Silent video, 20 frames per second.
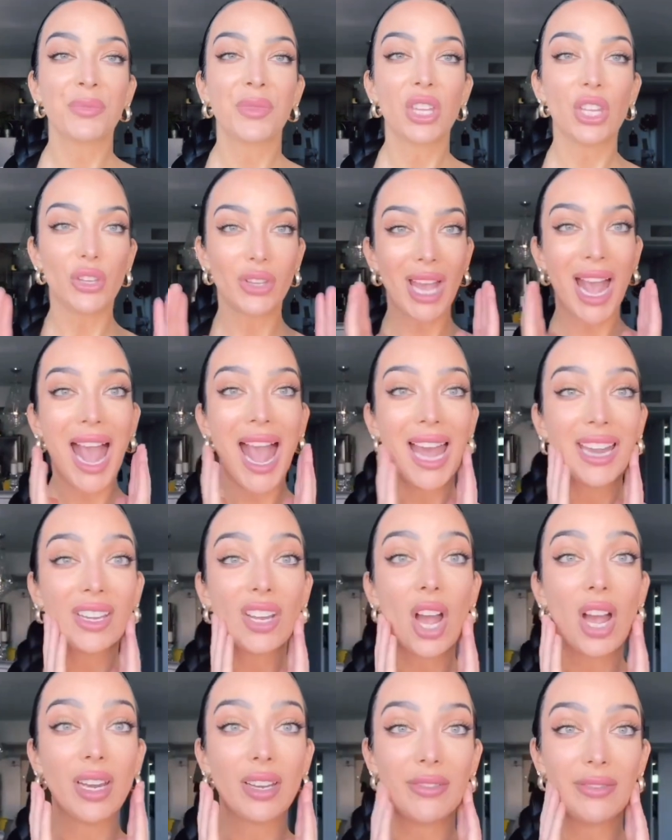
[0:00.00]
You can
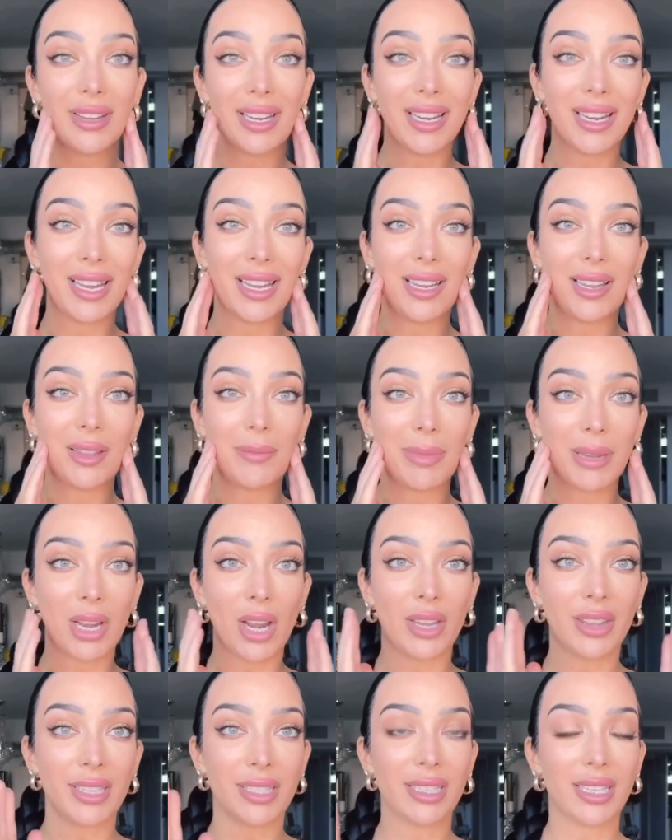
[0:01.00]
kind of feel it a little bit
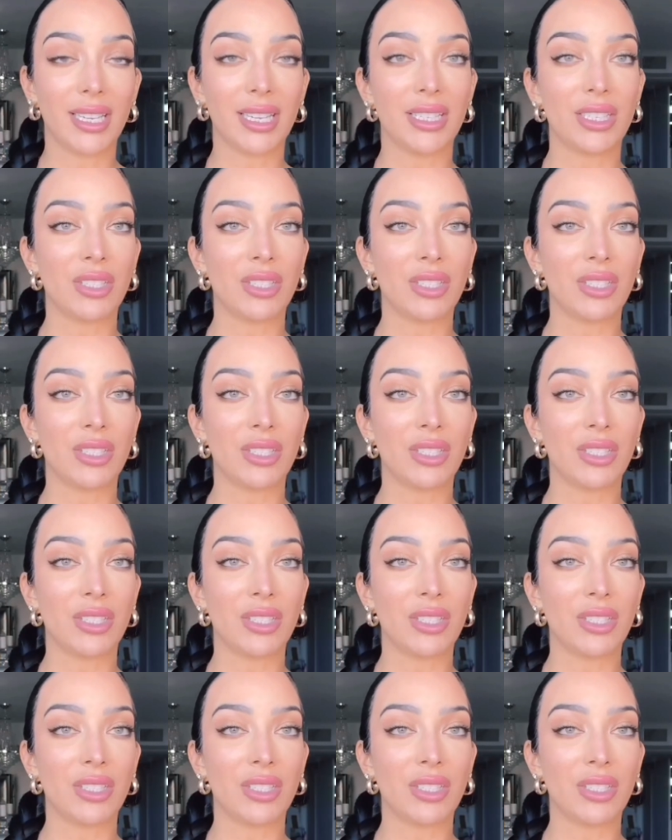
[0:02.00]
on the skin,